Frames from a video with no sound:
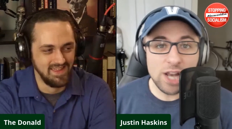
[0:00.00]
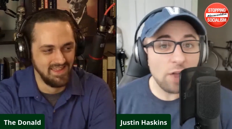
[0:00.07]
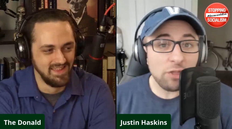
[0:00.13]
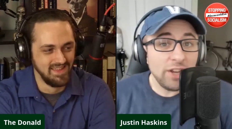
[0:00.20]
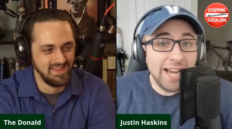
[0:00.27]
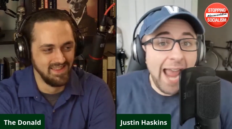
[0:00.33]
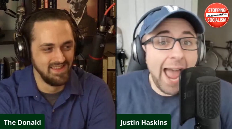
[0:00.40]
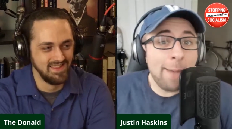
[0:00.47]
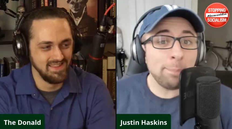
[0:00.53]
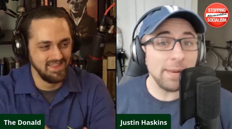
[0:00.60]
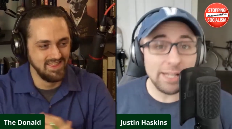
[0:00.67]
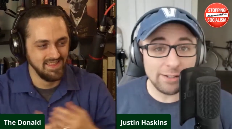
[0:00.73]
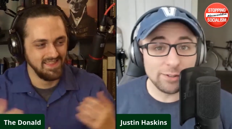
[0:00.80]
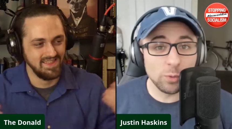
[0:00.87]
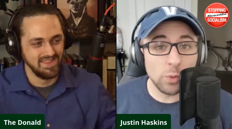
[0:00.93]
Speaker 1: nothing
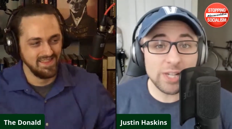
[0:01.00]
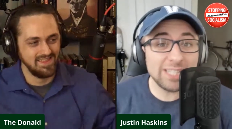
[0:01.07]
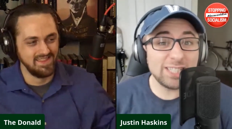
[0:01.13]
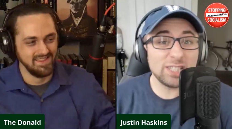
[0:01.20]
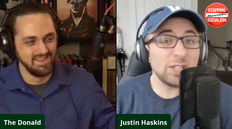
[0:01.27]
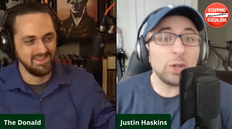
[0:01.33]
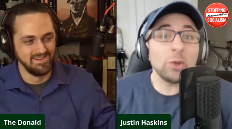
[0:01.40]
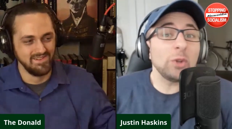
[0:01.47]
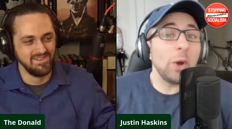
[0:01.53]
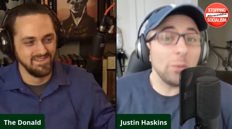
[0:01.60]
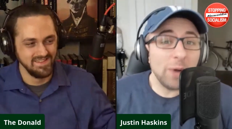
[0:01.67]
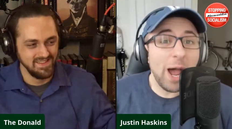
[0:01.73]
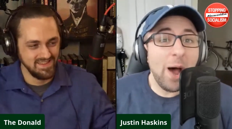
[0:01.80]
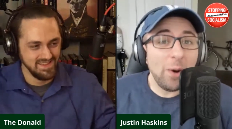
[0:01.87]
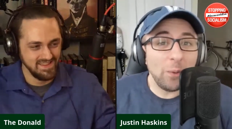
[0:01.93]
happened. We still
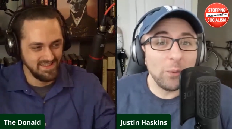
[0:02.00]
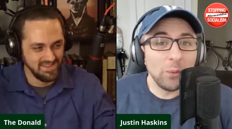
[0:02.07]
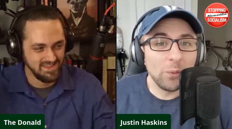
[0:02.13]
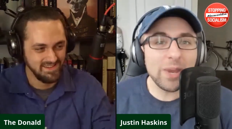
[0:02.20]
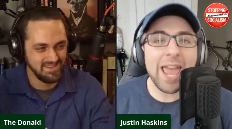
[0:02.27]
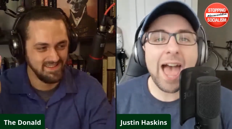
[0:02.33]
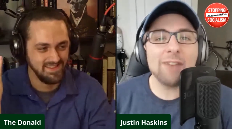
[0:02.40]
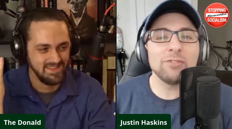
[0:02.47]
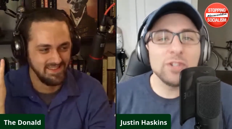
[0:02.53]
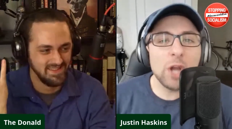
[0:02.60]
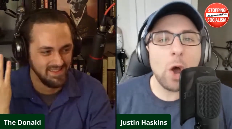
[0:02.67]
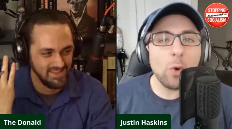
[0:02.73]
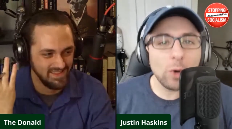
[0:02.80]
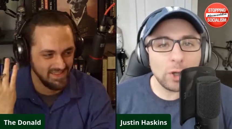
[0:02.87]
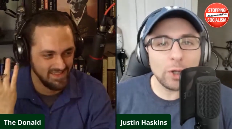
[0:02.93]
don't know. We have
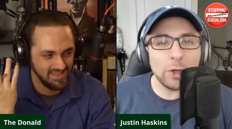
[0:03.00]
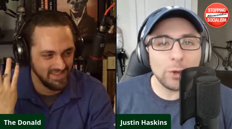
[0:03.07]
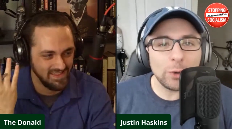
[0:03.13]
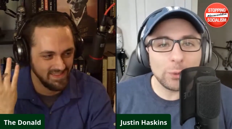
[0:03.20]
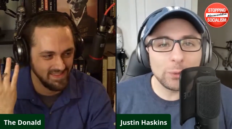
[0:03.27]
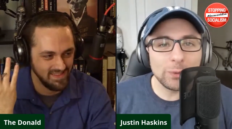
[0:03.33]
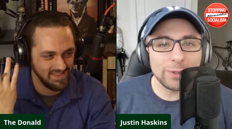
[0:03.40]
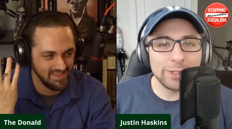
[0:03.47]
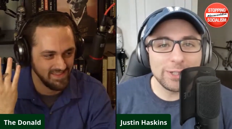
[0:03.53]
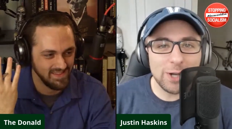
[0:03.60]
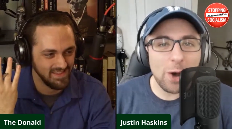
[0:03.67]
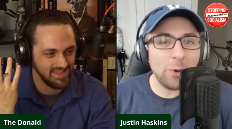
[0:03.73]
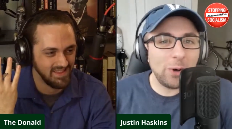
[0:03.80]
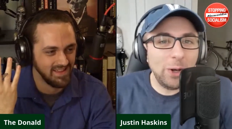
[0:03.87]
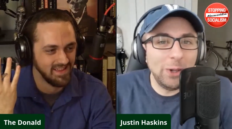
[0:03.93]
no clue.
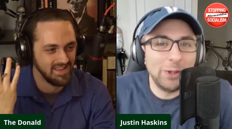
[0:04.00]
No,